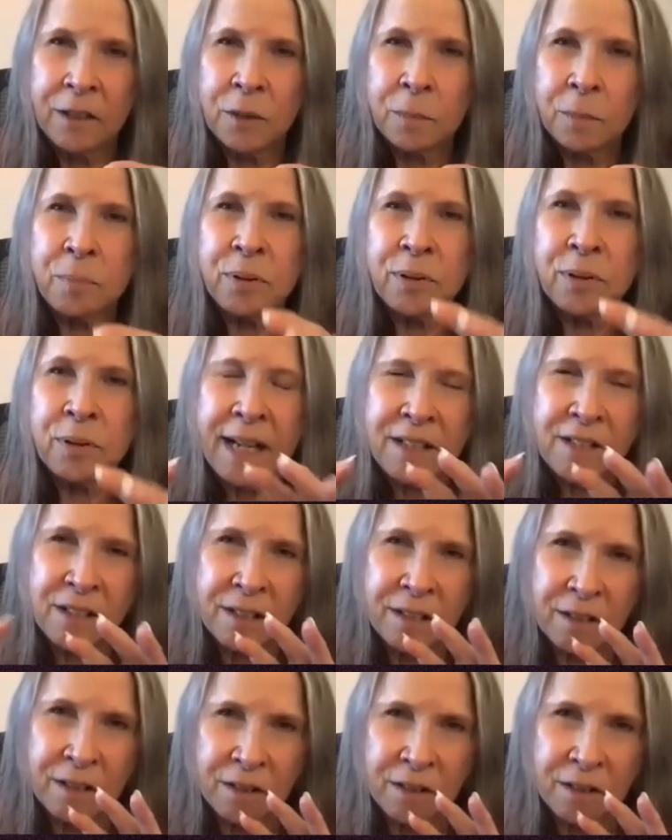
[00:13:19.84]
you're
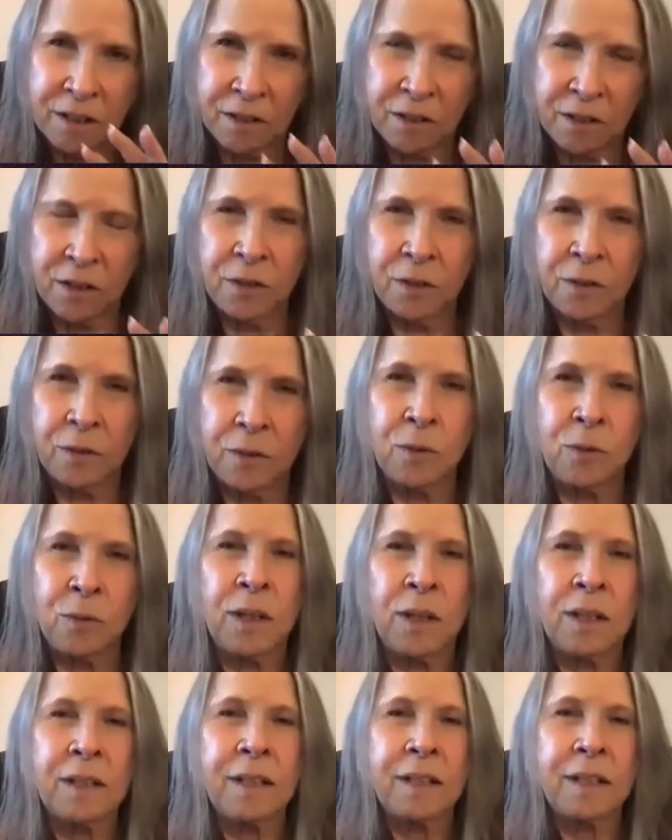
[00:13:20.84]
present
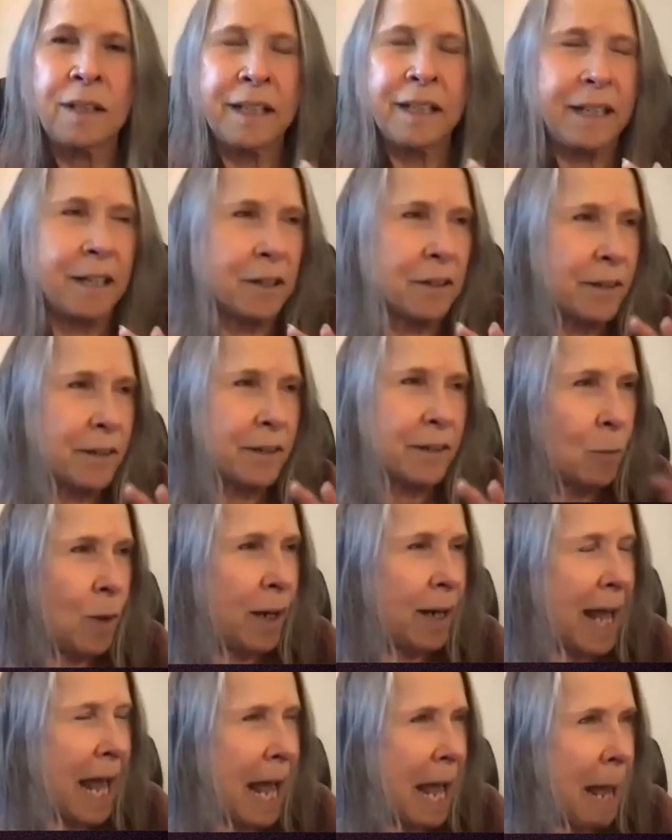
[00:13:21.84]
to hearing
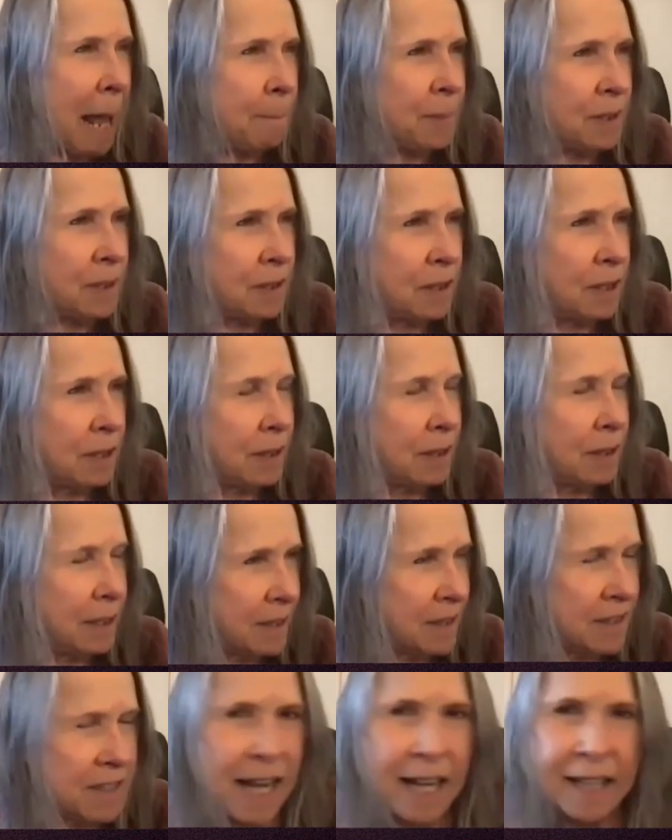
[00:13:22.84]
what happened
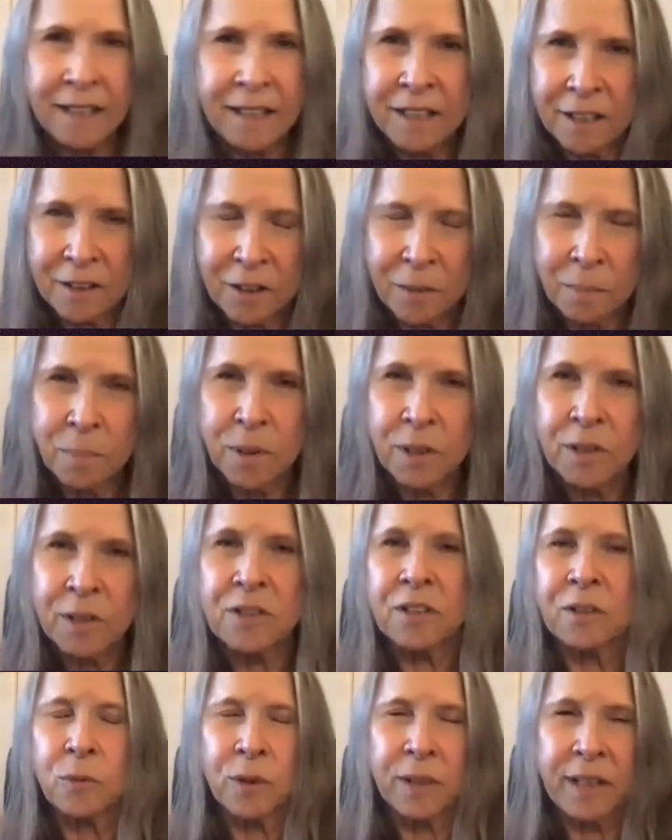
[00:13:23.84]
inside the other
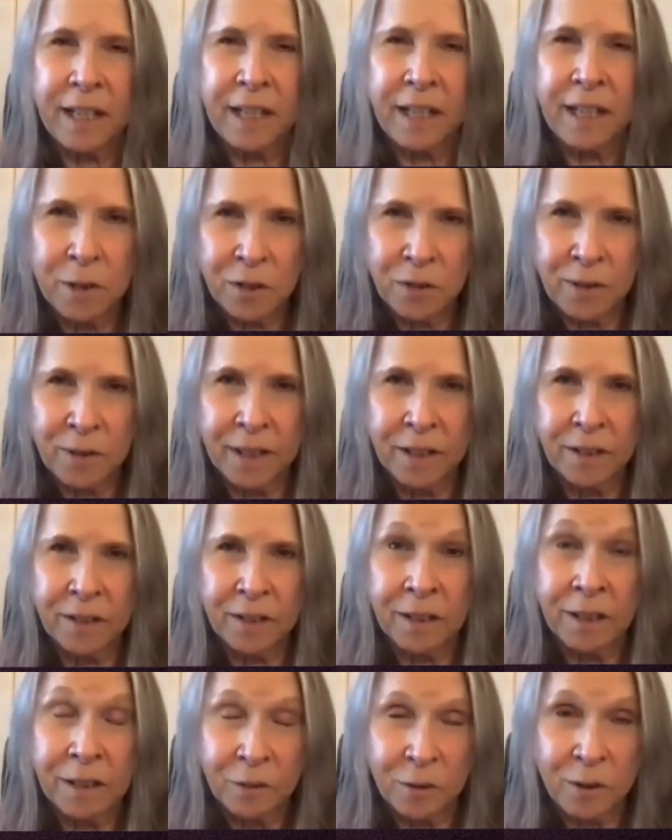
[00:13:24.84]
person when they were
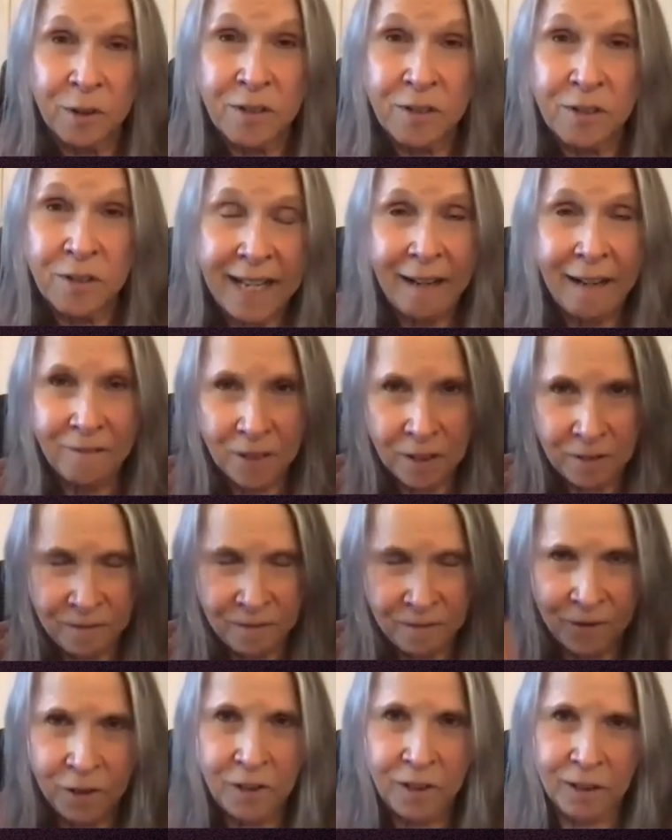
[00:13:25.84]
triggered. Of course, they have to
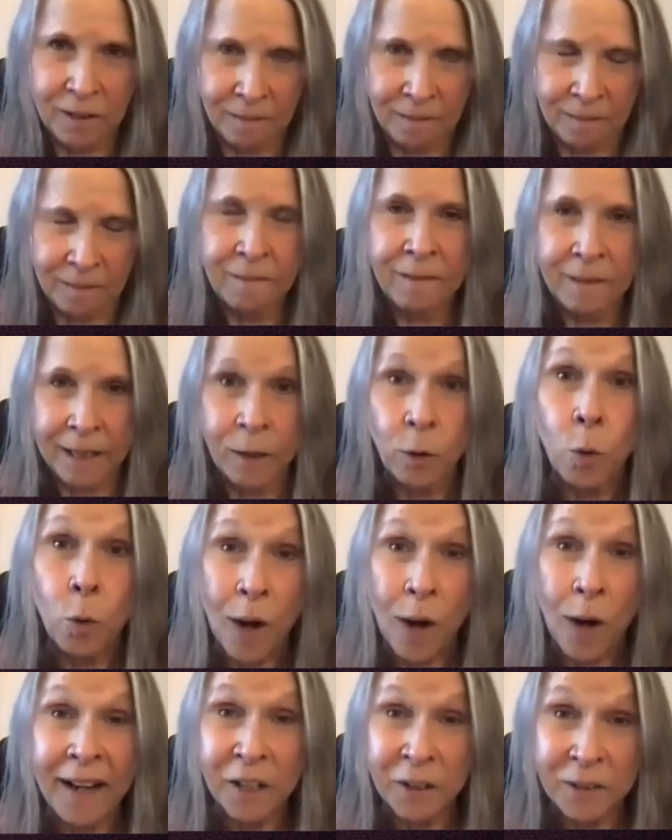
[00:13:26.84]
first
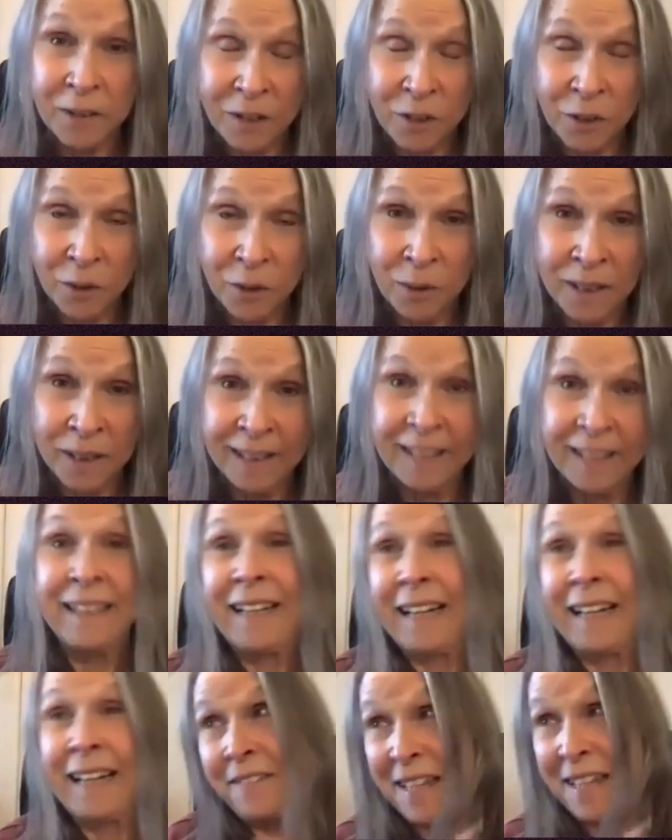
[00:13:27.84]
inquire into it
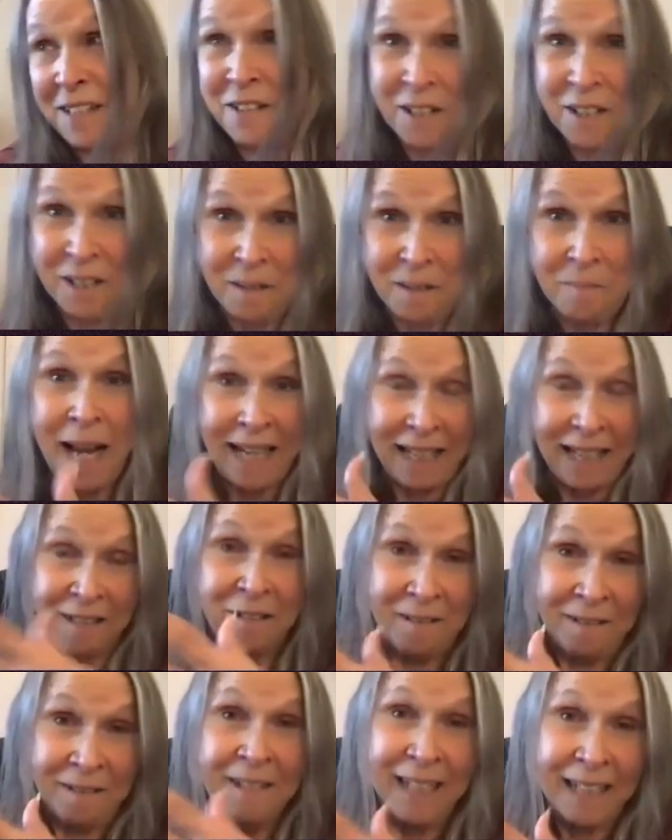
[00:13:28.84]
and then you come back
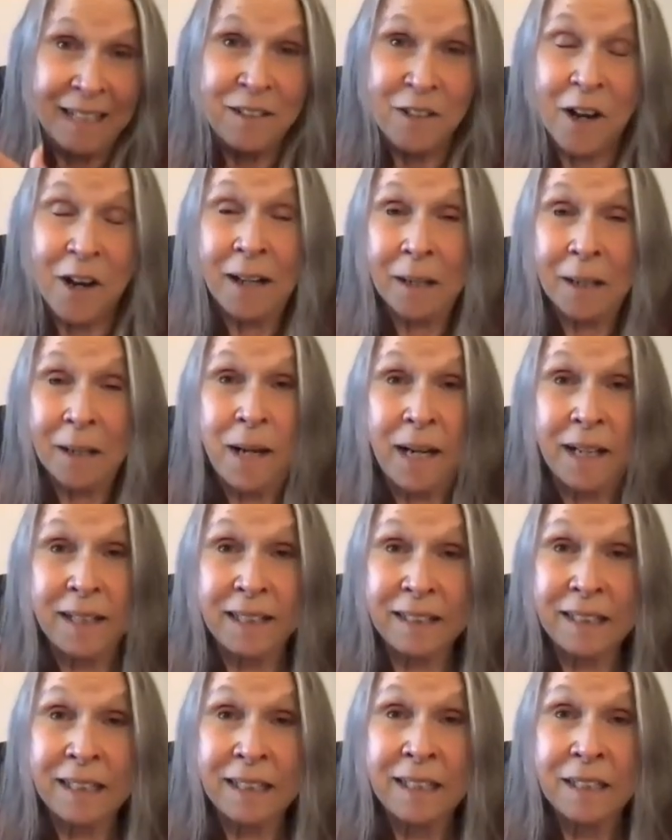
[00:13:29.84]
and, and talk
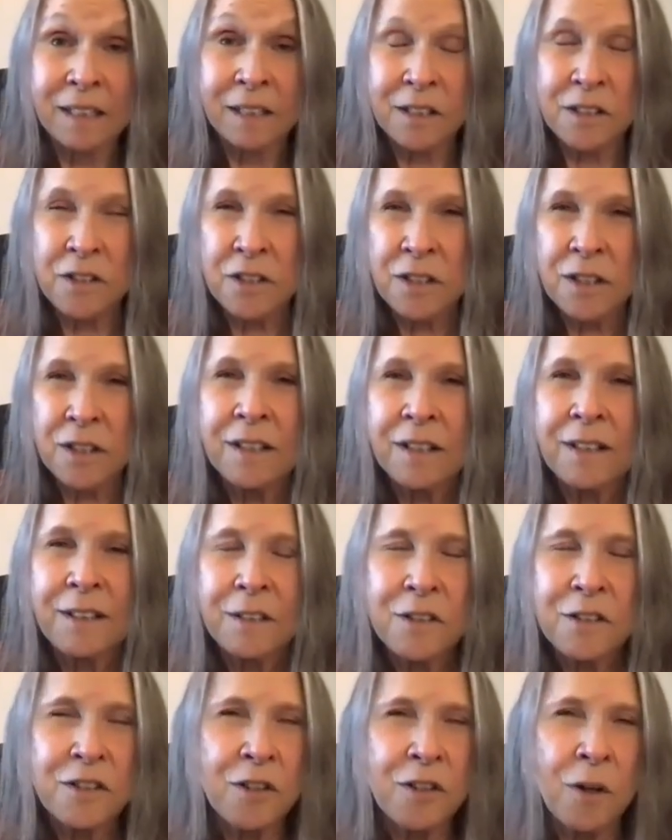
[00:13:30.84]
about it. Because
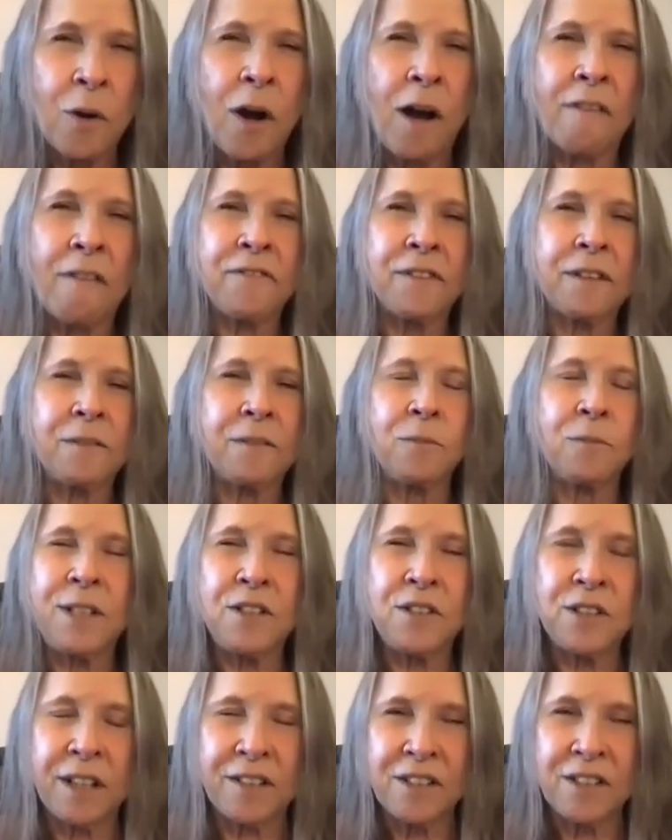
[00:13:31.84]
so often
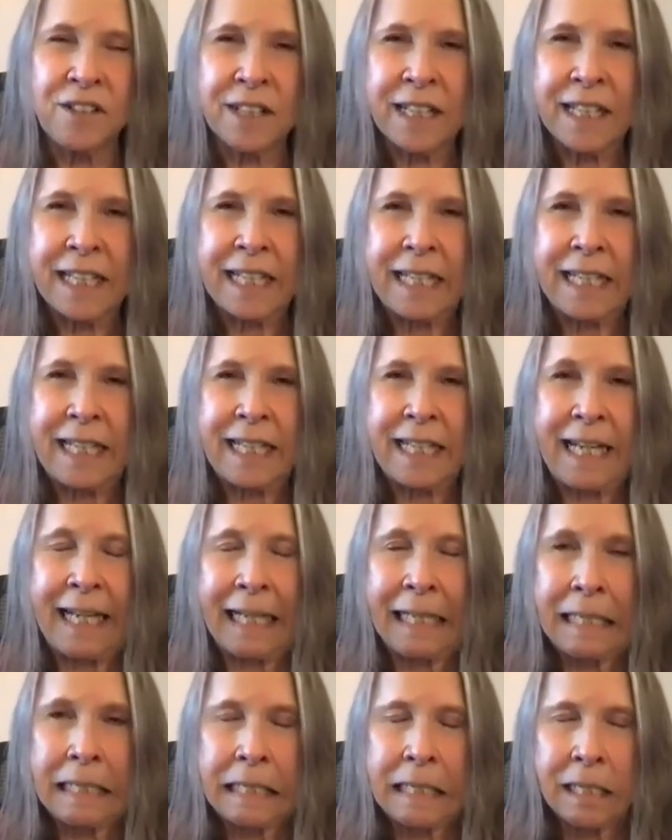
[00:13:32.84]
we just
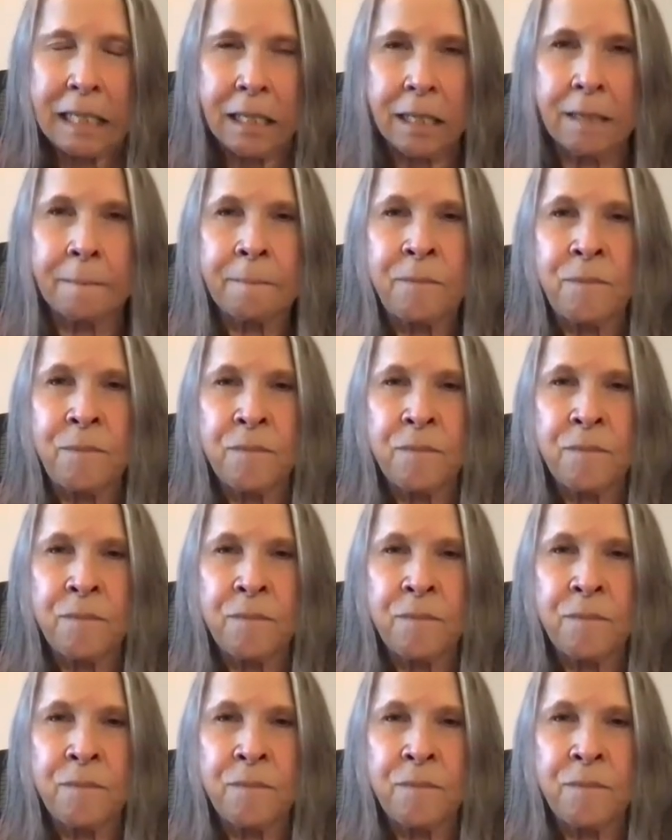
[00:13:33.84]
can't